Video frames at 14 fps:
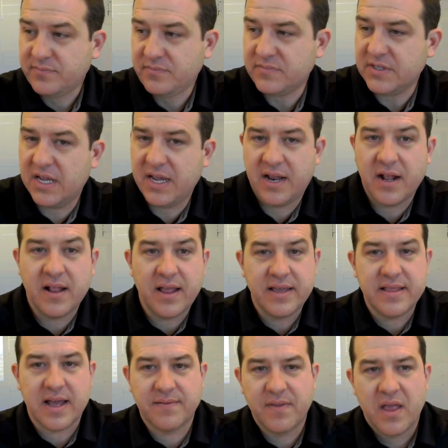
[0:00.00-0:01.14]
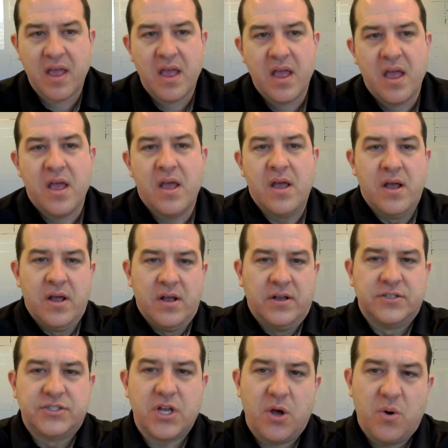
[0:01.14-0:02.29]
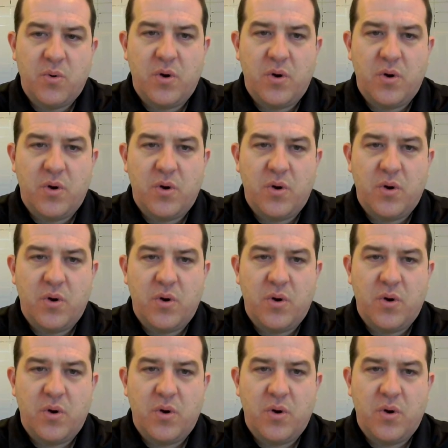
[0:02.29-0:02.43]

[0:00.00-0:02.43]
and I like that. So,